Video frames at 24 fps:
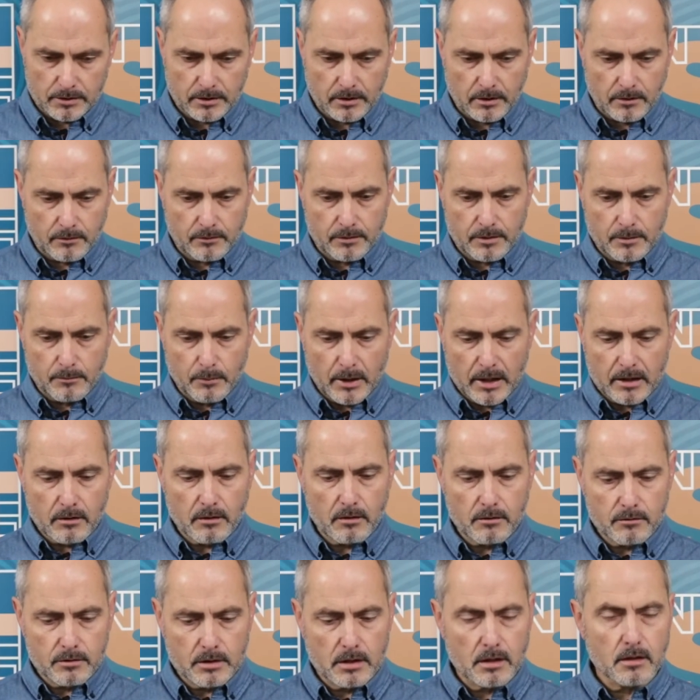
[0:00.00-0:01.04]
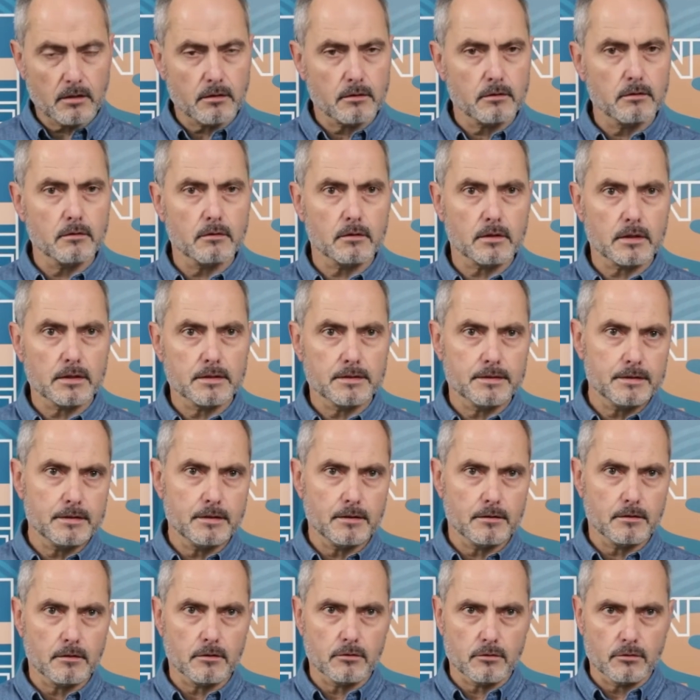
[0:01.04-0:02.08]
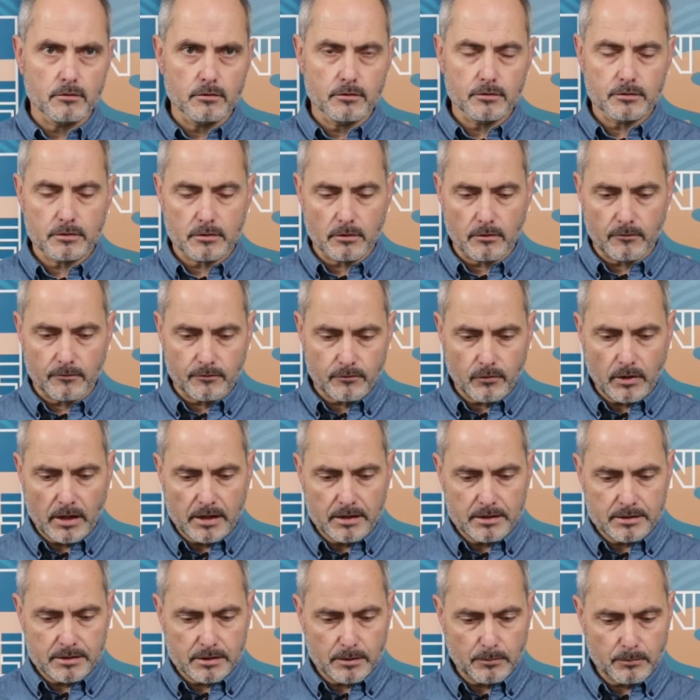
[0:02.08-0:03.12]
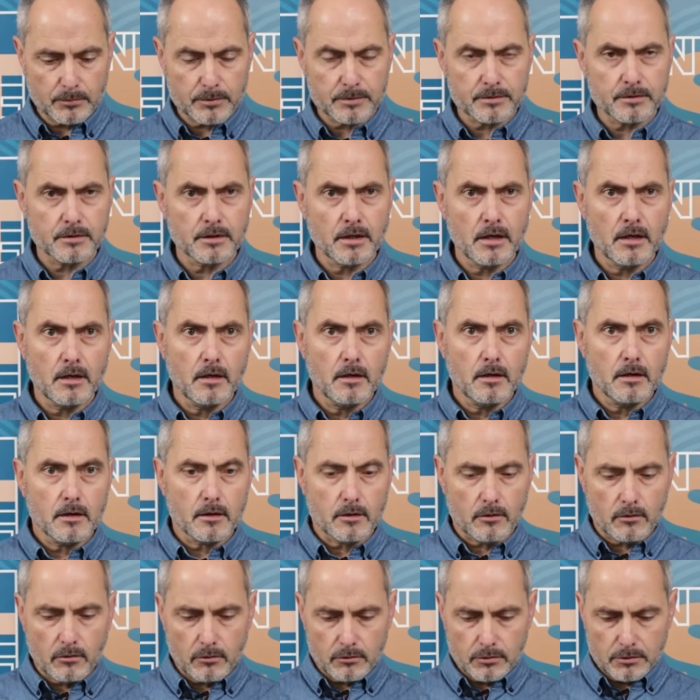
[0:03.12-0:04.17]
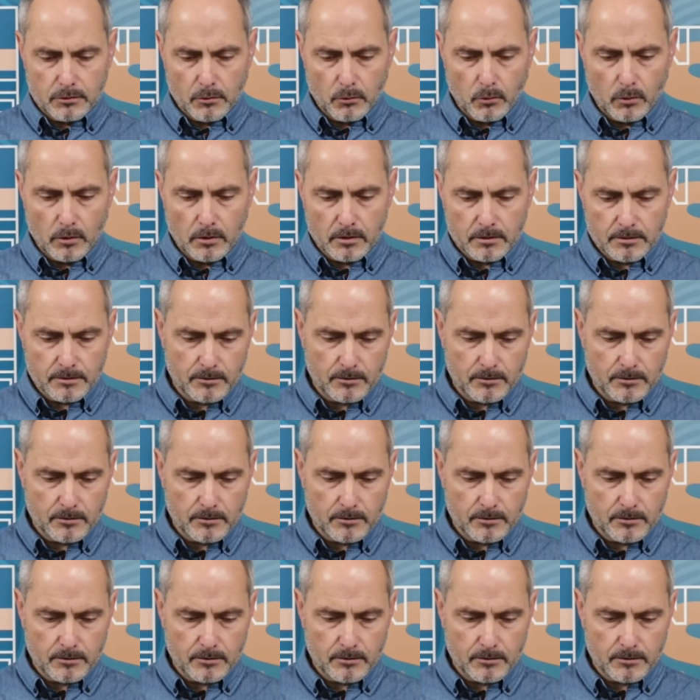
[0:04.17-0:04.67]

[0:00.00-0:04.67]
Now in the background here you can see the routes of trade ships across the world.